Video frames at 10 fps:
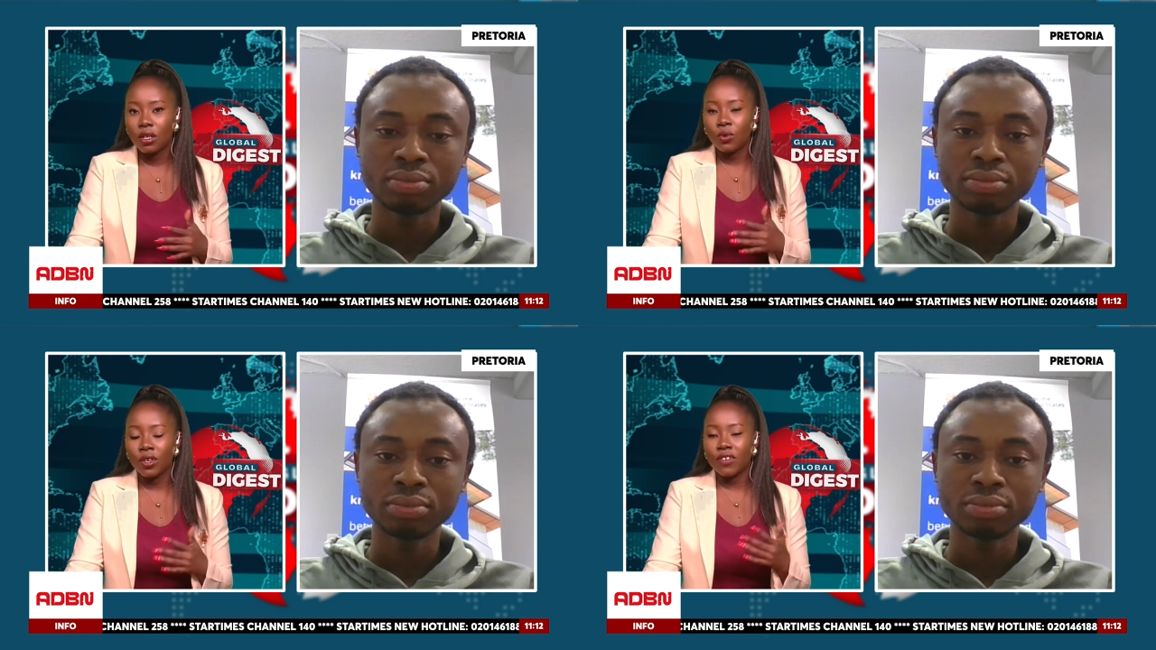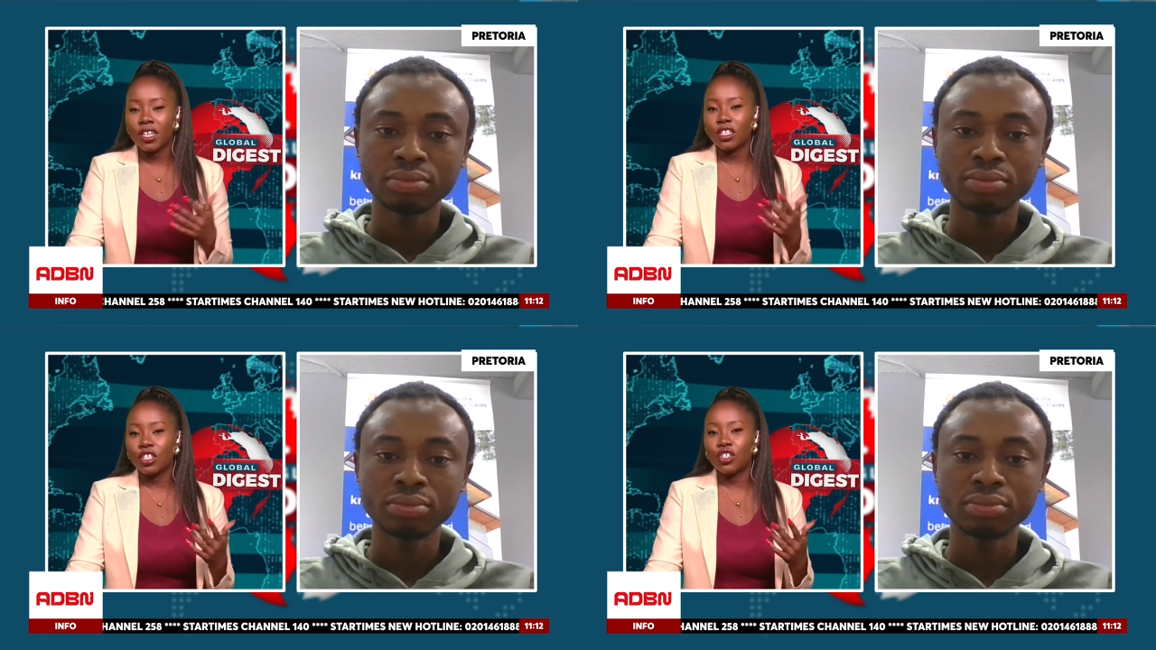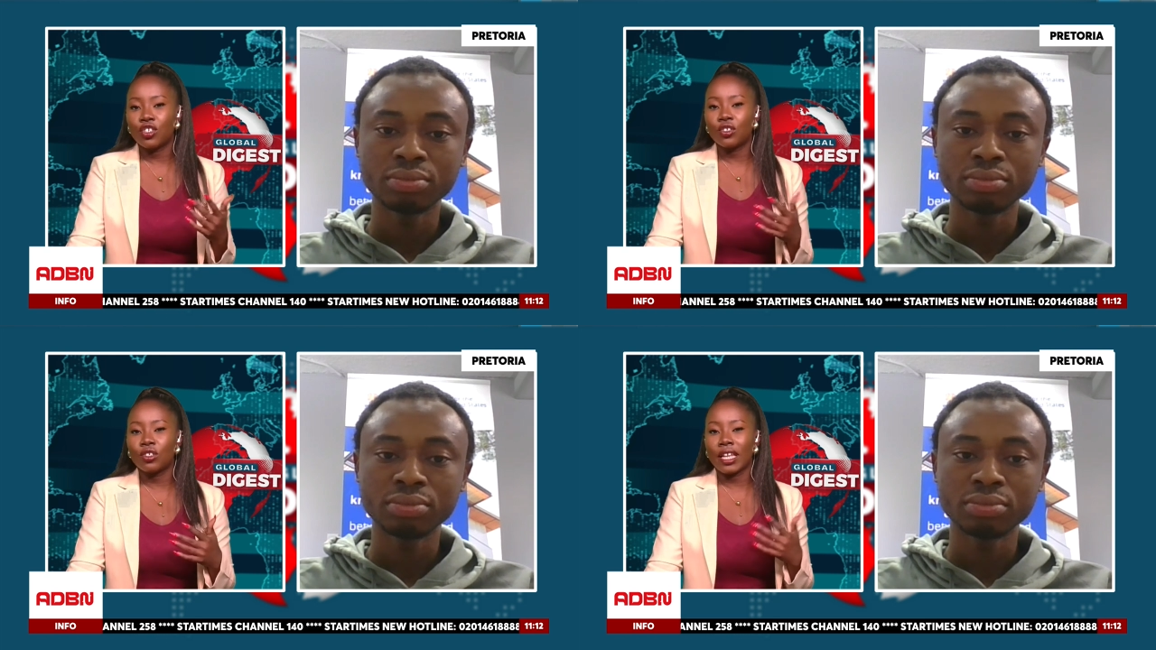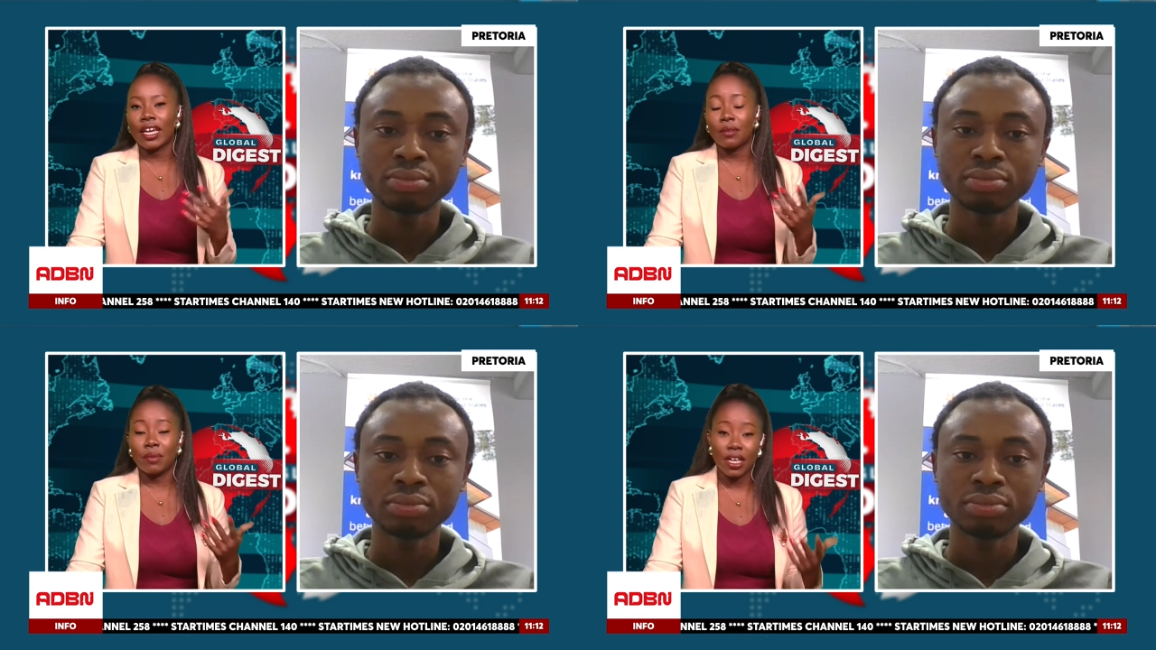Speaker 1: We've had issues
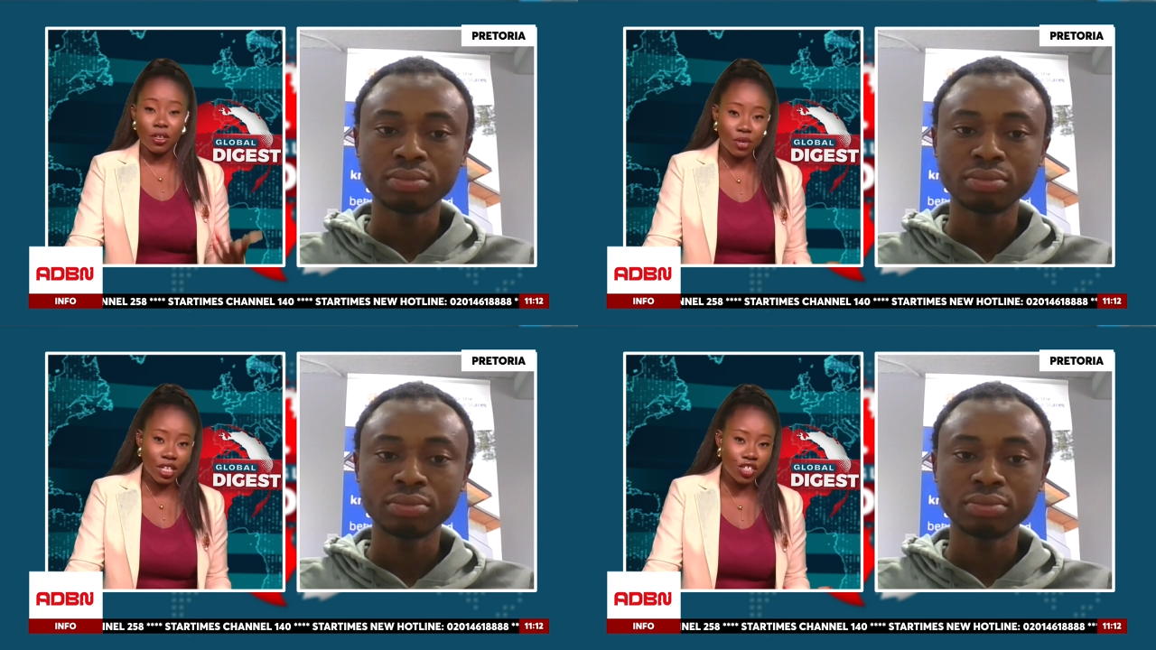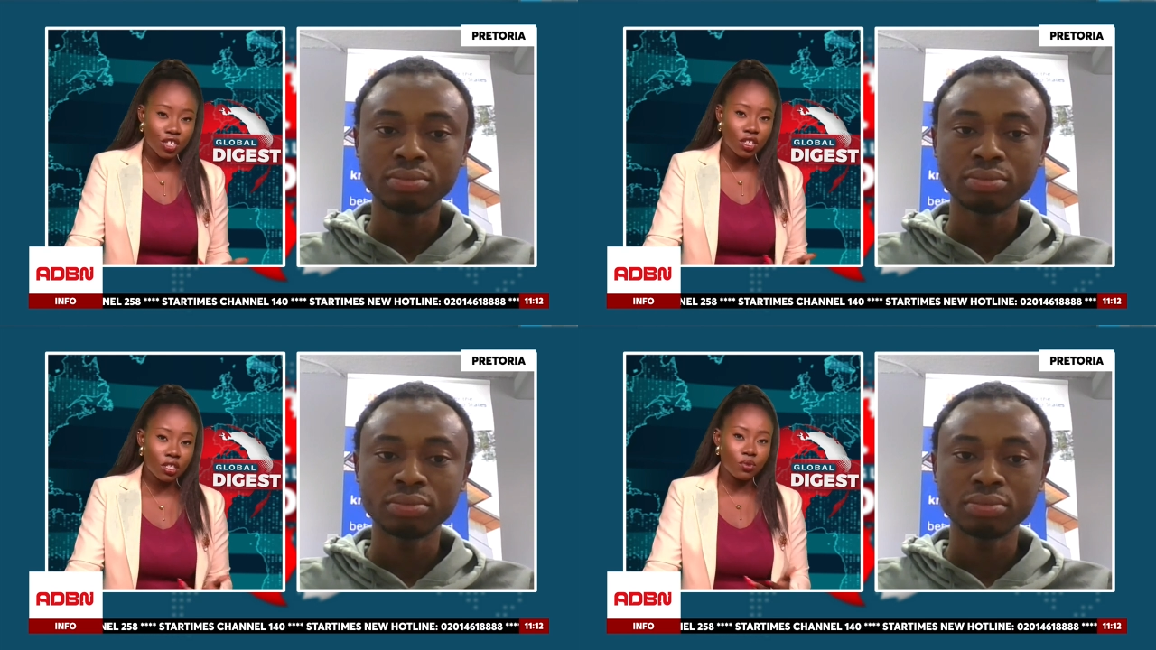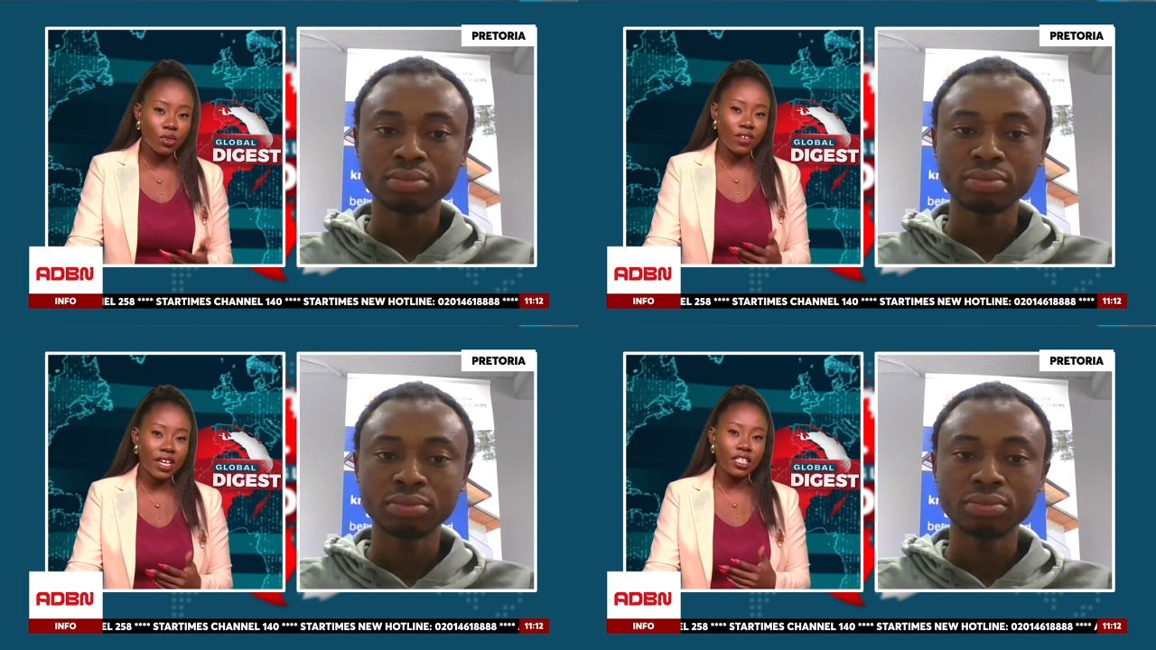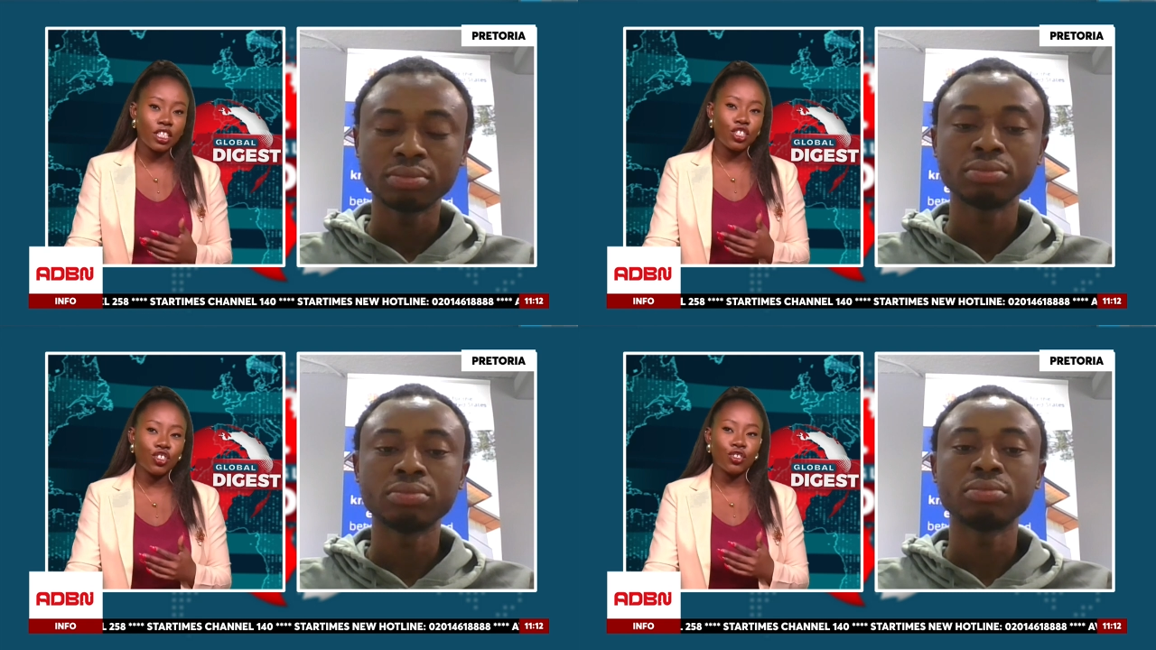like migration, we've had
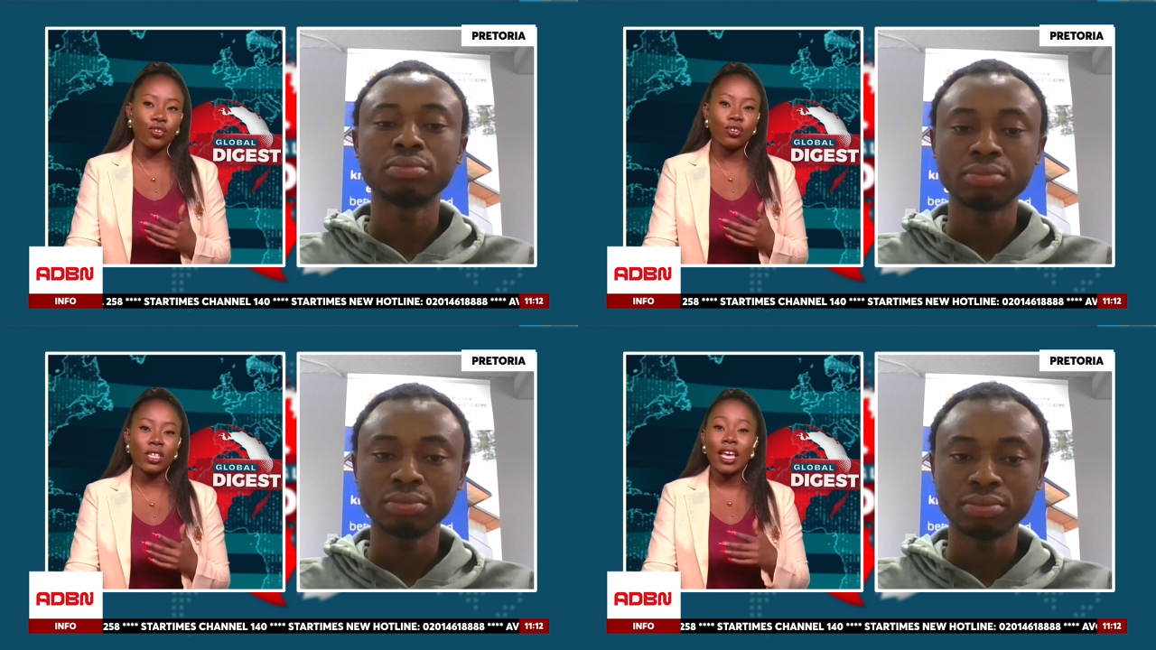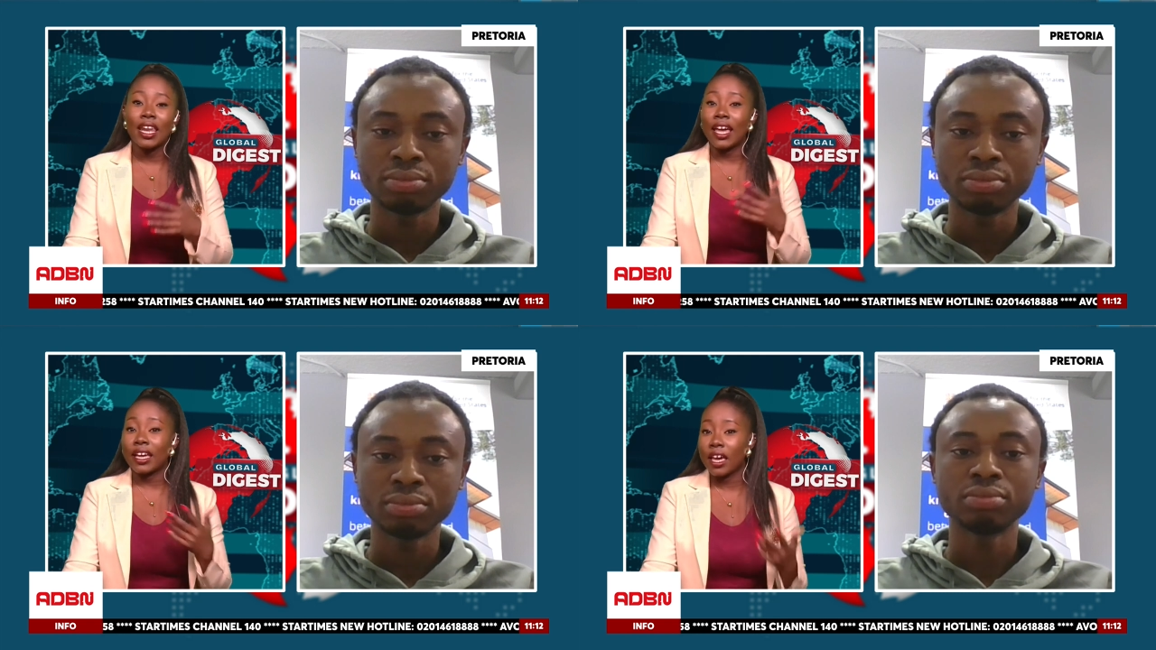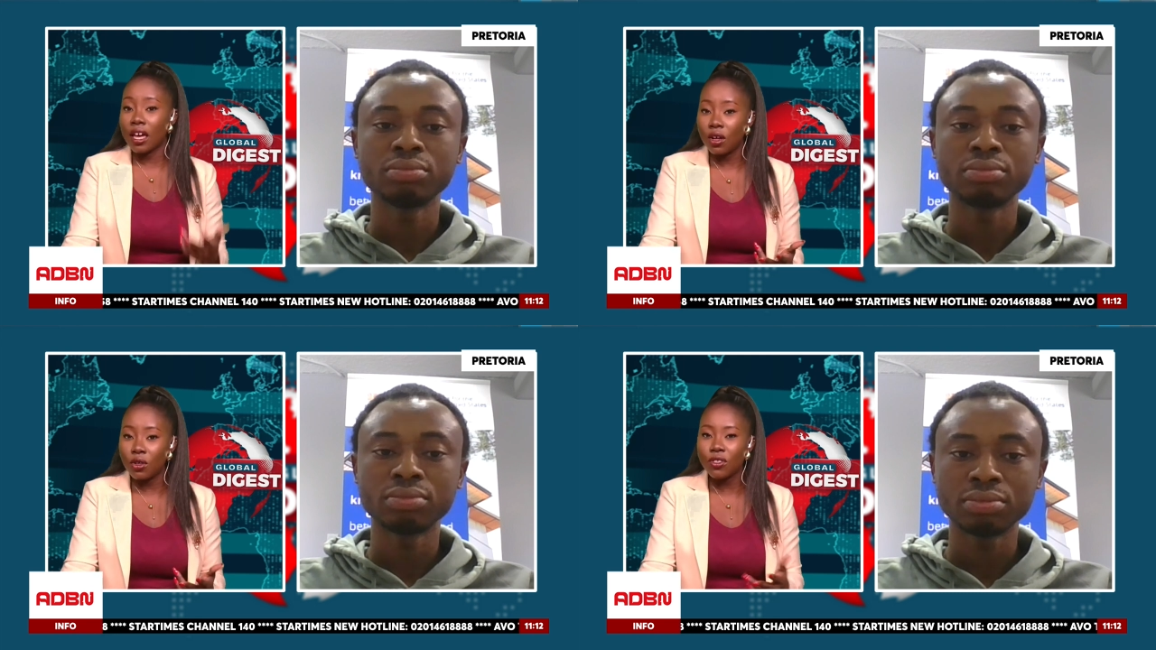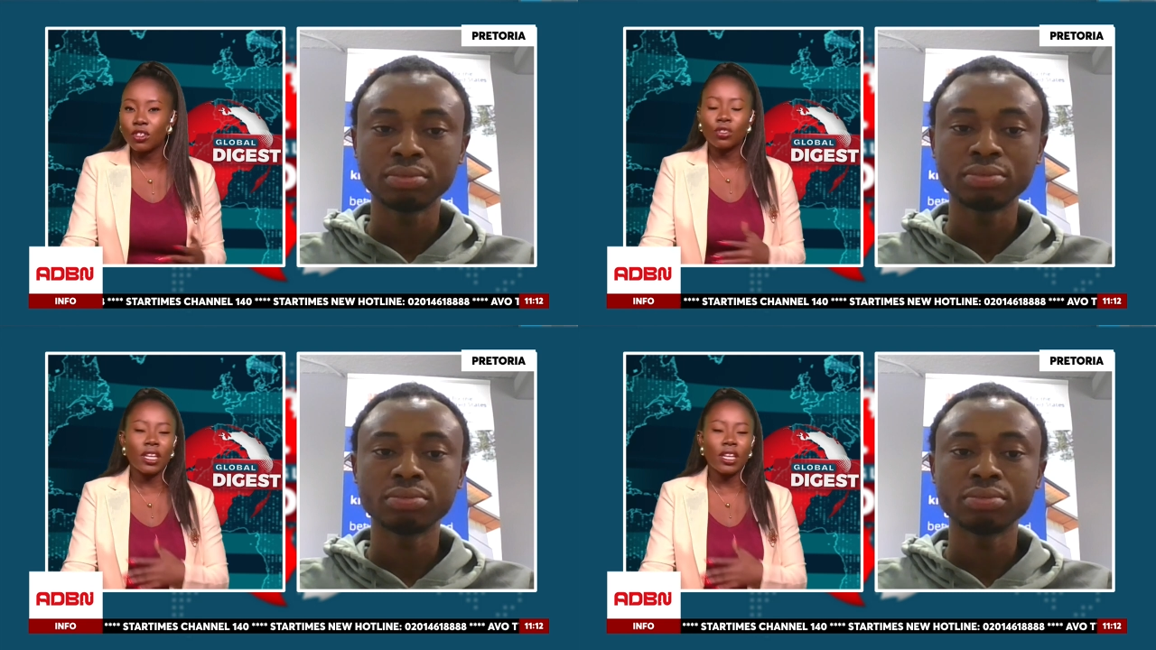issues like health. So